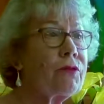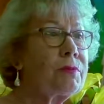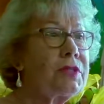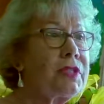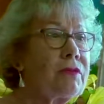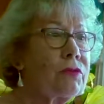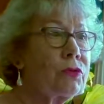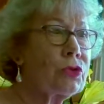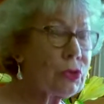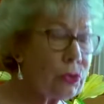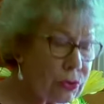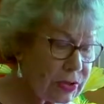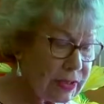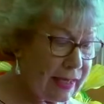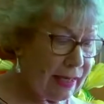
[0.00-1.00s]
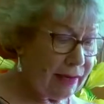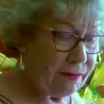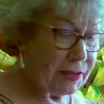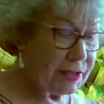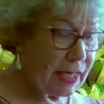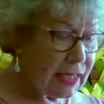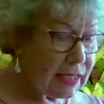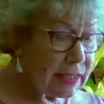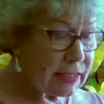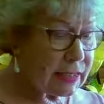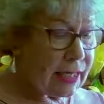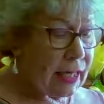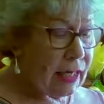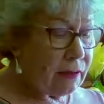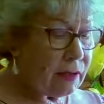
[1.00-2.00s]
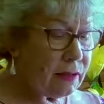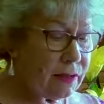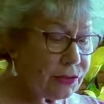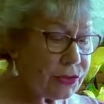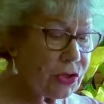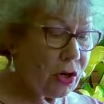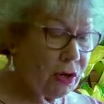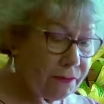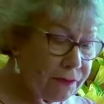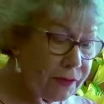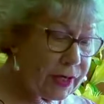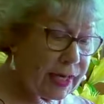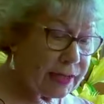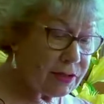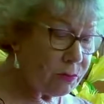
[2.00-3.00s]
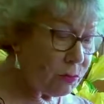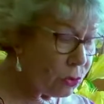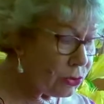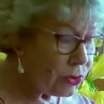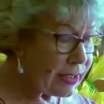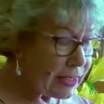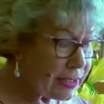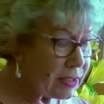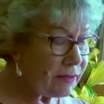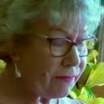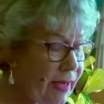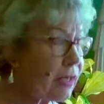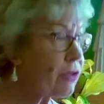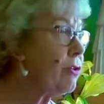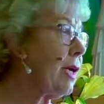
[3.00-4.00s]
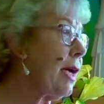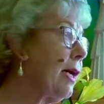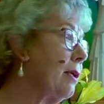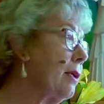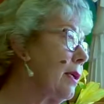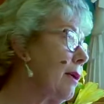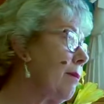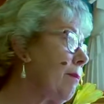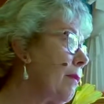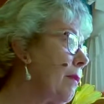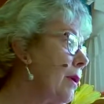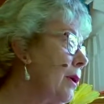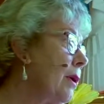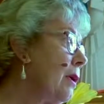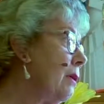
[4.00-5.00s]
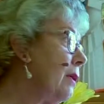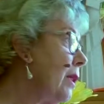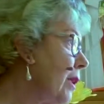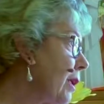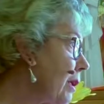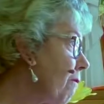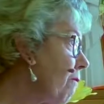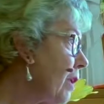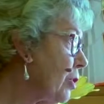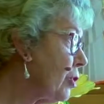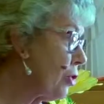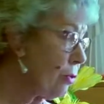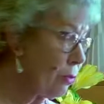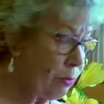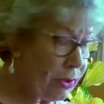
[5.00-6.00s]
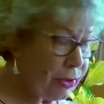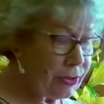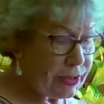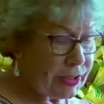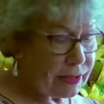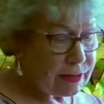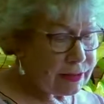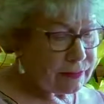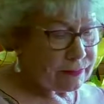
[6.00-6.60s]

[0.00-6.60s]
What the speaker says: from several talks I have attended that this often has a more satisfactory outcome than the conventional process.